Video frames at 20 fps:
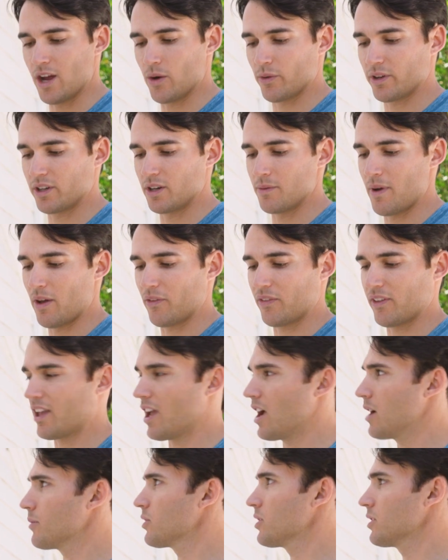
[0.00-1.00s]
now we're gonna mount the
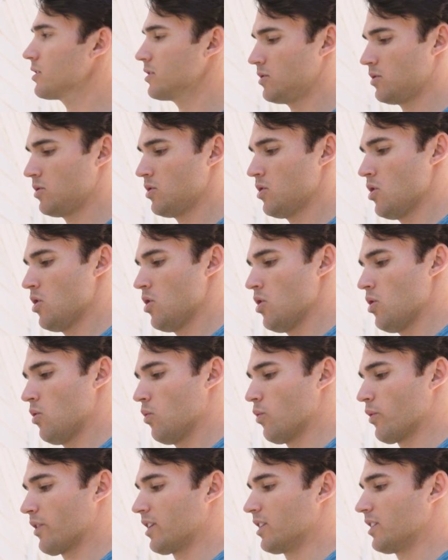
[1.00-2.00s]
camera.
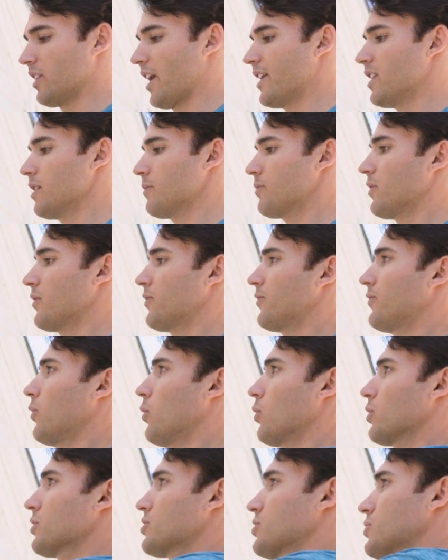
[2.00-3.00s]
We're gonna line up the
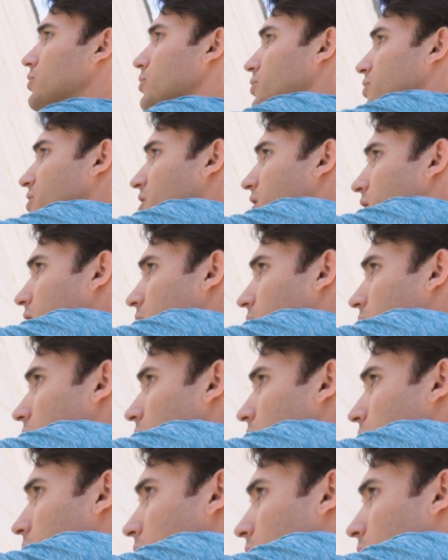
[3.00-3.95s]
4 screws here